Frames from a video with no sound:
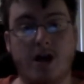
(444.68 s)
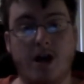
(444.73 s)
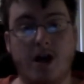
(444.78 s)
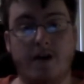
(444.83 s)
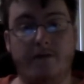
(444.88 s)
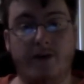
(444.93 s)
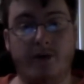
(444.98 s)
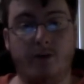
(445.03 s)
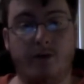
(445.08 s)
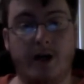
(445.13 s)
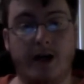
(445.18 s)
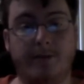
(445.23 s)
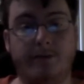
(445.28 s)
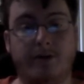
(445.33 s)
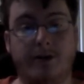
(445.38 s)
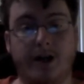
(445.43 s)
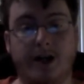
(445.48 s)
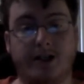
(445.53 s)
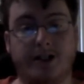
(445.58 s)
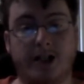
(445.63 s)
If you wipe
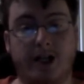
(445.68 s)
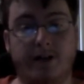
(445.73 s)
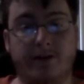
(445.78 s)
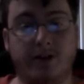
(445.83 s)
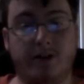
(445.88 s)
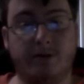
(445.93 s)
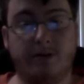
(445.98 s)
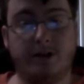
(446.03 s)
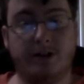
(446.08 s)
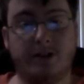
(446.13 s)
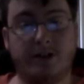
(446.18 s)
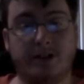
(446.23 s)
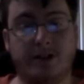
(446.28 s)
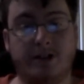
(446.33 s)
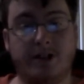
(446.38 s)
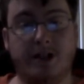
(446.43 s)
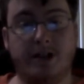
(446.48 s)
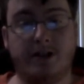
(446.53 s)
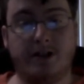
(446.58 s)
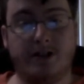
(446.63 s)
your ass afterwards, the
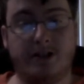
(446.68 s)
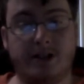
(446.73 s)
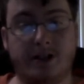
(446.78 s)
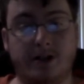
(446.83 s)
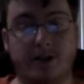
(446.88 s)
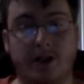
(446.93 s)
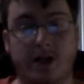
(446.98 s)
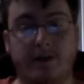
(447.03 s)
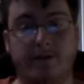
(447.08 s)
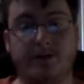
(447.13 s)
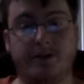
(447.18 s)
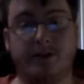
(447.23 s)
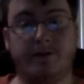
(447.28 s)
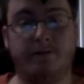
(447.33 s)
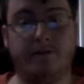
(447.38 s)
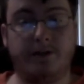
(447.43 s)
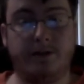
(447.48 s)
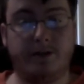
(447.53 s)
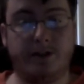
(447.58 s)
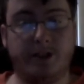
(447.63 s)
state could send Officer
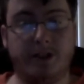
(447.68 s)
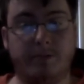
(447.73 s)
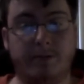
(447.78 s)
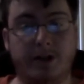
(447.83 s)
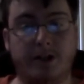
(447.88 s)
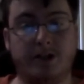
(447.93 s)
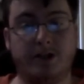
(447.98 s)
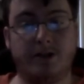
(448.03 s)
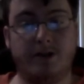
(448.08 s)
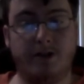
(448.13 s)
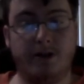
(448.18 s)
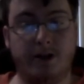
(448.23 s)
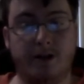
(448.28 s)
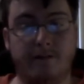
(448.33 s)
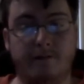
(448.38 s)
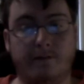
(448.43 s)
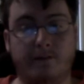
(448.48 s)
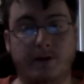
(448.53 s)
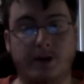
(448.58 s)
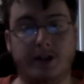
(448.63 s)
Friendly to make sure you
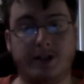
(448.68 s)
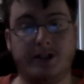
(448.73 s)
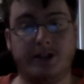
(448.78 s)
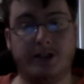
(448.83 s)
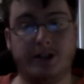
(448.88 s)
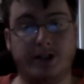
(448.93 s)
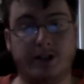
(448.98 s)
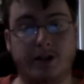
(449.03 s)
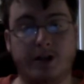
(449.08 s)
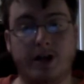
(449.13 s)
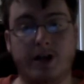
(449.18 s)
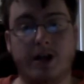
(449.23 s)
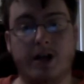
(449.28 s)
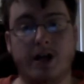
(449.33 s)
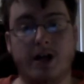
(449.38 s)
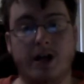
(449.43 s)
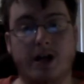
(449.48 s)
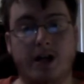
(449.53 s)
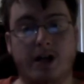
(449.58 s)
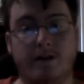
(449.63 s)
don't flush.
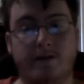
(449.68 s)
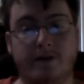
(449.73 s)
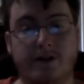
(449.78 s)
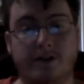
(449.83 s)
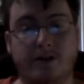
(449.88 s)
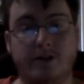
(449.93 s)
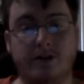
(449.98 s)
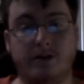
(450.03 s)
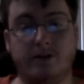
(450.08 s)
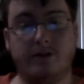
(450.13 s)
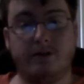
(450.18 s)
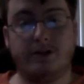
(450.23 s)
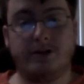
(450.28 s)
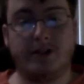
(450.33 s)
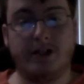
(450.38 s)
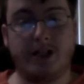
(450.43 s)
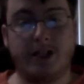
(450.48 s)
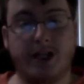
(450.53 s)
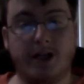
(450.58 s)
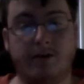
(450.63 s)
And if you do, the
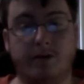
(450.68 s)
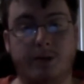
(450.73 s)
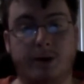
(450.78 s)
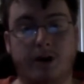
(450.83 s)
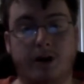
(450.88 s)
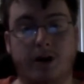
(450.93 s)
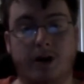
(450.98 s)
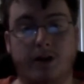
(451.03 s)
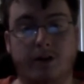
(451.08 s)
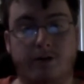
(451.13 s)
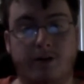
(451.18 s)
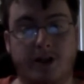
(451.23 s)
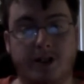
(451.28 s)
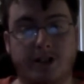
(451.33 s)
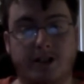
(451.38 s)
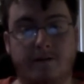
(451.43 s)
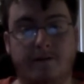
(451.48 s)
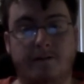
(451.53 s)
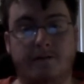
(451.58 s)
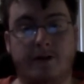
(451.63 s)
dickhead will be authorized
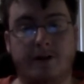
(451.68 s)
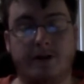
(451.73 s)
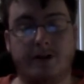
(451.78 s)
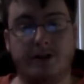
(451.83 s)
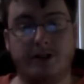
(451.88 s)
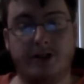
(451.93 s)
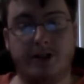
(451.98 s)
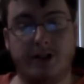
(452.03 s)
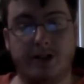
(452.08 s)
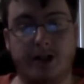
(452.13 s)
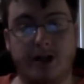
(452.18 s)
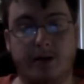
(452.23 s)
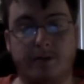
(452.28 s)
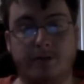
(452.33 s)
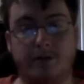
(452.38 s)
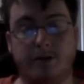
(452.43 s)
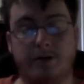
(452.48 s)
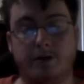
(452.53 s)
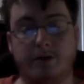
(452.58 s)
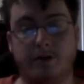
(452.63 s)
to fuck your shit up.
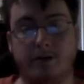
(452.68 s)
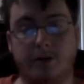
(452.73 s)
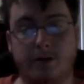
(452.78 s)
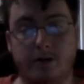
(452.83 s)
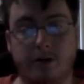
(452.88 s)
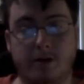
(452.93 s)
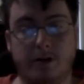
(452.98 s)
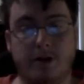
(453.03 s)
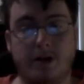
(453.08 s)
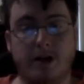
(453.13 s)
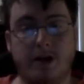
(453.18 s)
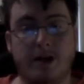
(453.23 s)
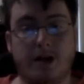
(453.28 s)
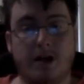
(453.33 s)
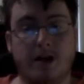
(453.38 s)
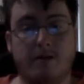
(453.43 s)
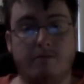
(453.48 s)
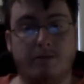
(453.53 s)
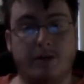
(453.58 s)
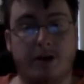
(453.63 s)

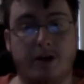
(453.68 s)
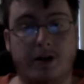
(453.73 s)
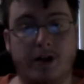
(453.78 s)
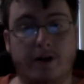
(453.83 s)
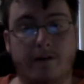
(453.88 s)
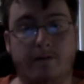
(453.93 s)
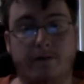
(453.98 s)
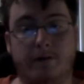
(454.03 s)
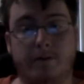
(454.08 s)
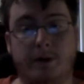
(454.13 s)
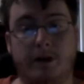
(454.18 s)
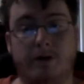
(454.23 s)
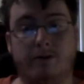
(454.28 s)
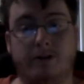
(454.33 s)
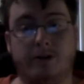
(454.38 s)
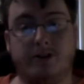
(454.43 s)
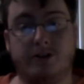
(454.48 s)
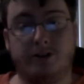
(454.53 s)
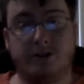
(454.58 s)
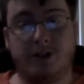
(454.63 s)
But enough about what
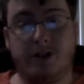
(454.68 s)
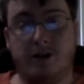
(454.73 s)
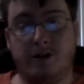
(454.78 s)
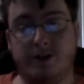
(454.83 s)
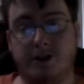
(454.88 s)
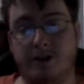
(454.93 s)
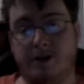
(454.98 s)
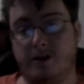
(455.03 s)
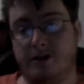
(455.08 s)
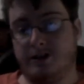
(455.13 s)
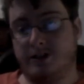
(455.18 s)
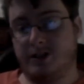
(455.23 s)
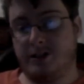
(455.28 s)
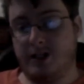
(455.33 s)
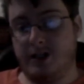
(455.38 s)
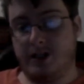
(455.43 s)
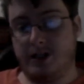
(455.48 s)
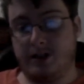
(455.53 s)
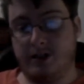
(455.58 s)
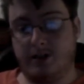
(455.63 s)
a totalitarian
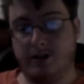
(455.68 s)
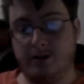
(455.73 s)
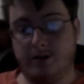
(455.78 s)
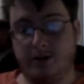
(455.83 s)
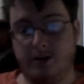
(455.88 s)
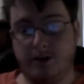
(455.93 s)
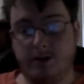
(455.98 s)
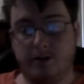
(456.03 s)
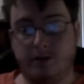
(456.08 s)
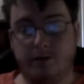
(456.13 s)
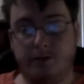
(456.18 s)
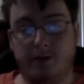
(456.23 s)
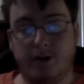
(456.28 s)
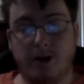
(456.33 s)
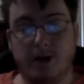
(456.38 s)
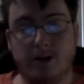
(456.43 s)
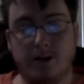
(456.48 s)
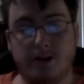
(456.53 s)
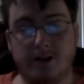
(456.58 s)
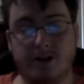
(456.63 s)
state can do to you.
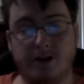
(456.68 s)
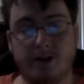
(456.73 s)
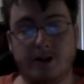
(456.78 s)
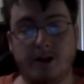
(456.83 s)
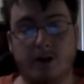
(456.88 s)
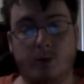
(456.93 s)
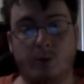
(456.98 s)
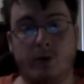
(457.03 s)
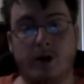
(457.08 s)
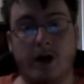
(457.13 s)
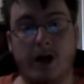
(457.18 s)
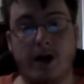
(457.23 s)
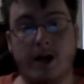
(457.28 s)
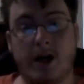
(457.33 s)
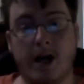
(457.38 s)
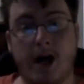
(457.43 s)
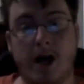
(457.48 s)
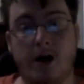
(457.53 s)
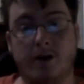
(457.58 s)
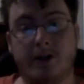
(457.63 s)
Let's look at why and
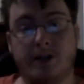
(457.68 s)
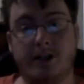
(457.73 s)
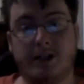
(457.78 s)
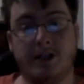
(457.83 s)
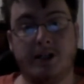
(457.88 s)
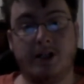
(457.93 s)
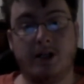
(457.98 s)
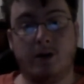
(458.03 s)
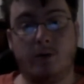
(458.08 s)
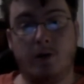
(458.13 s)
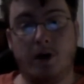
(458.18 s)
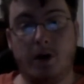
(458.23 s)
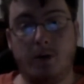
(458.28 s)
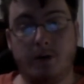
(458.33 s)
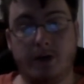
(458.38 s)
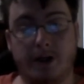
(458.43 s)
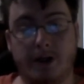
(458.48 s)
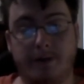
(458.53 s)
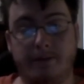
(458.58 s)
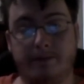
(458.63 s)
how they can get away
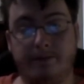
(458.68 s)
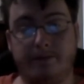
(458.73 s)
with it.